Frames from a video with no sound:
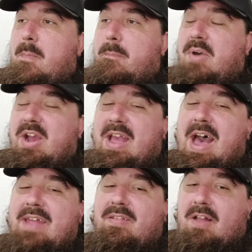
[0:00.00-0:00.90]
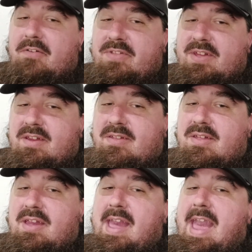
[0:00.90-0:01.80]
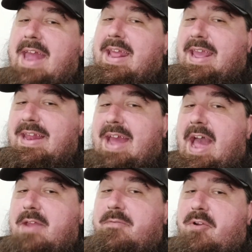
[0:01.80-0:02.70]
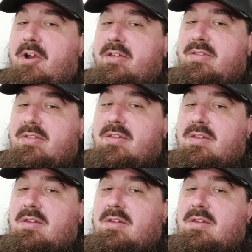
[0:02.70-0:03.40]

But God loves us and he died for us.